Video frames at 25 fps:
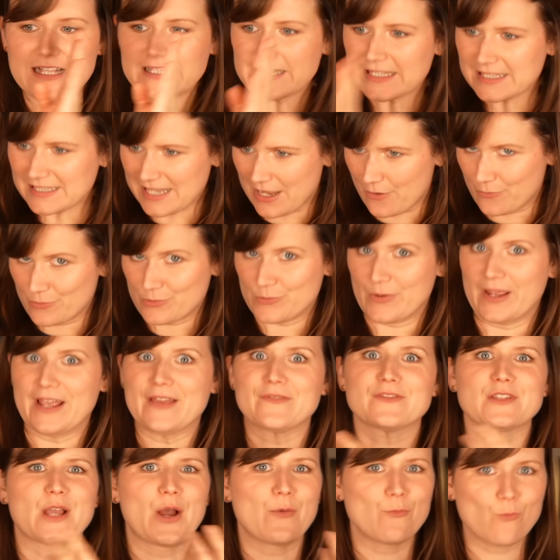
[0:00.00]
and sound
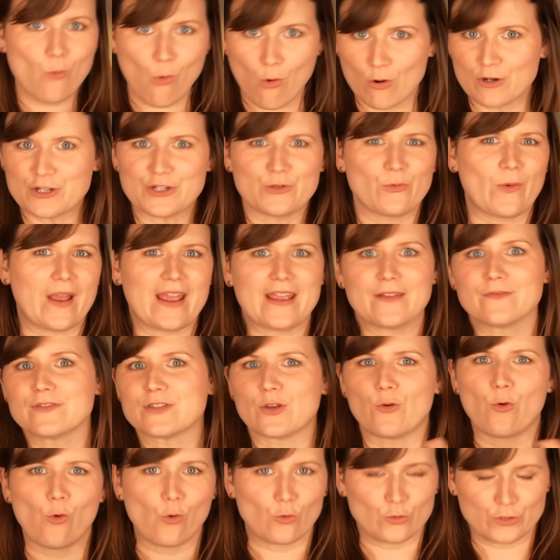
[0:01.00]
waves and water waves
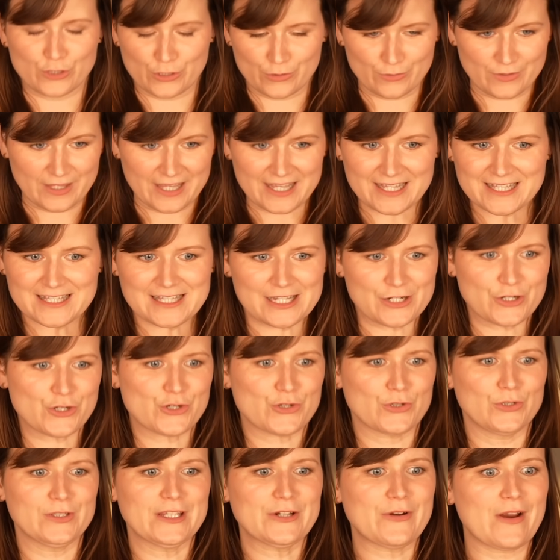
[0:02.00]
all do this, then
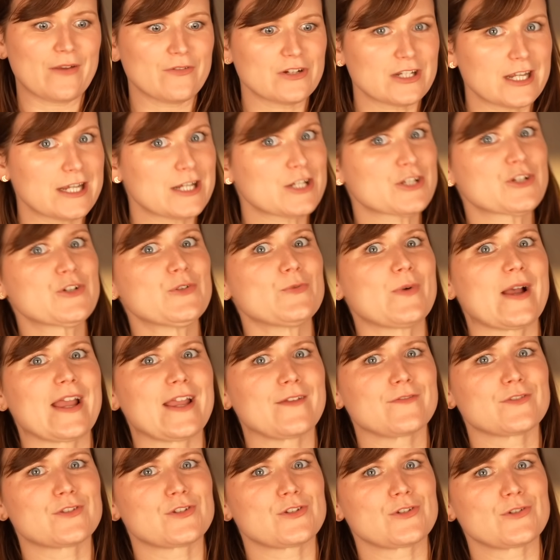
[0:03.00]
surely gravitational
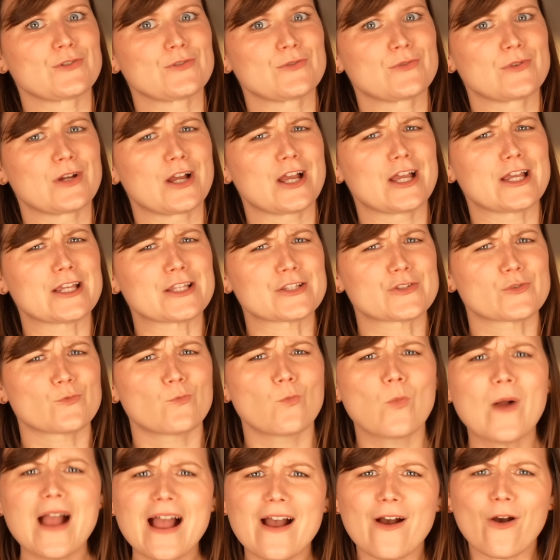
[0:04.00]
waves do as
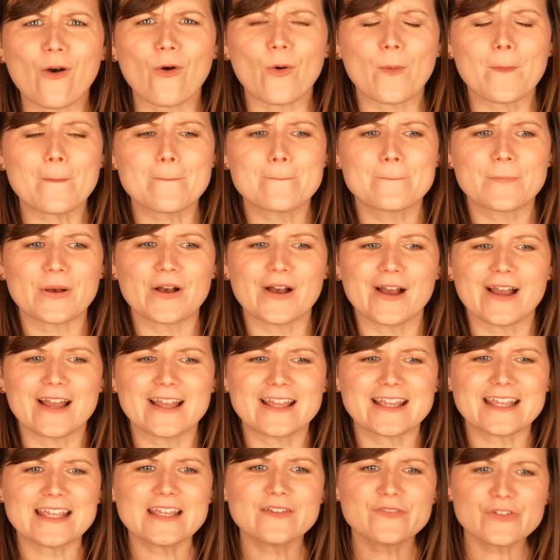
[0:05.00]
well. But
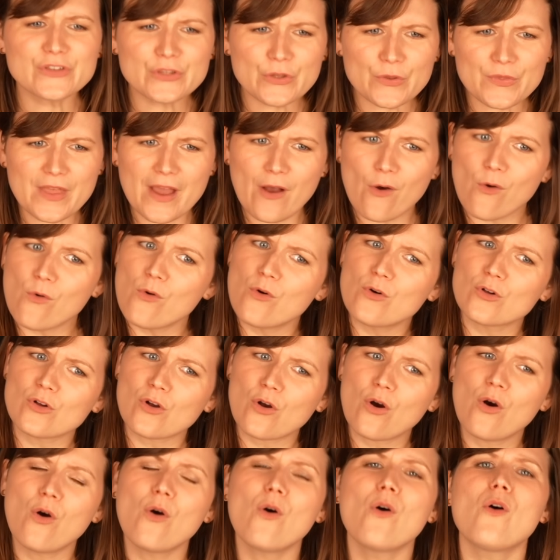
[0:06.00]
even though they're all
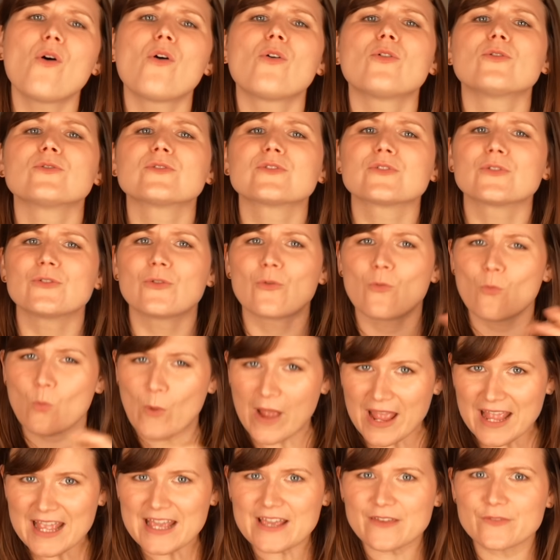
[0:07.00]
called
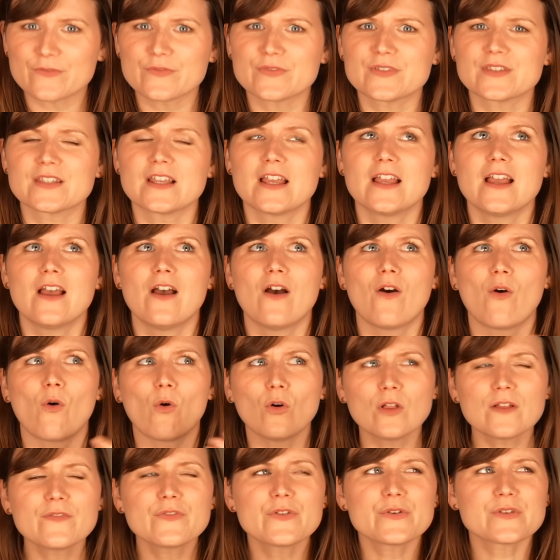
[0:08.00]
waves,
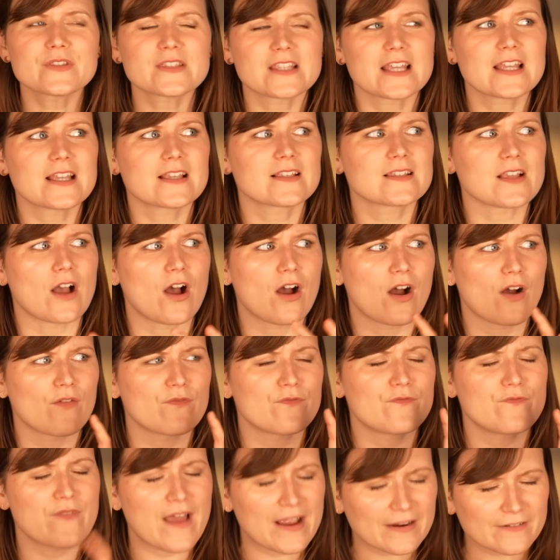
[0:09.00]
all of those things are
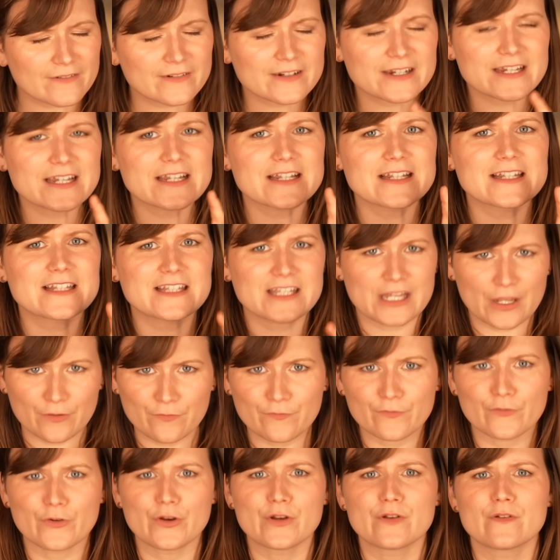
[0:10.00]
very
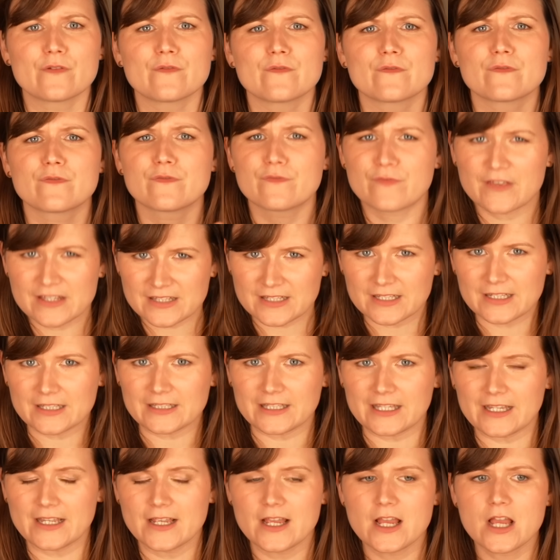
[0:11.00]
different
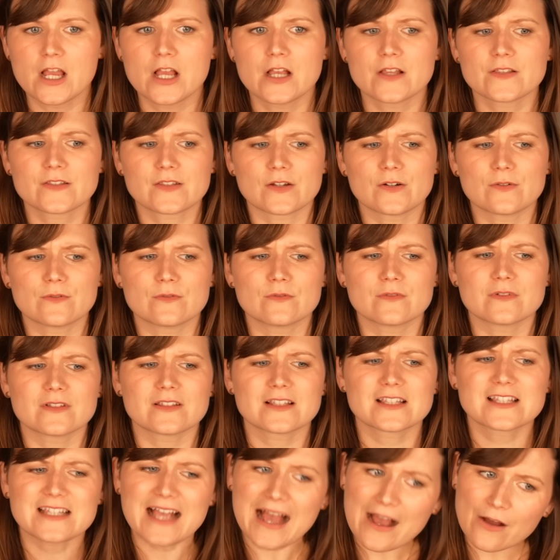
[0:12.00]
physically. So
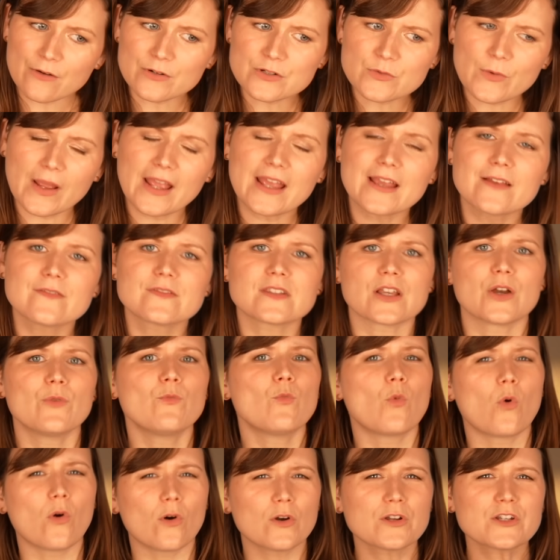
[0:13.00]
sound waves
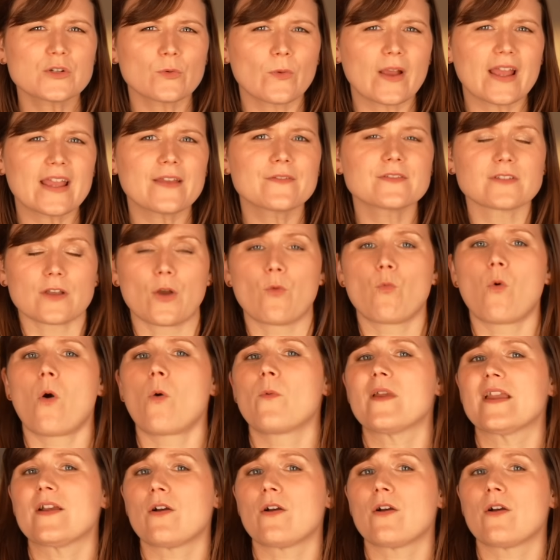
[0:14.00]
and water waves are what we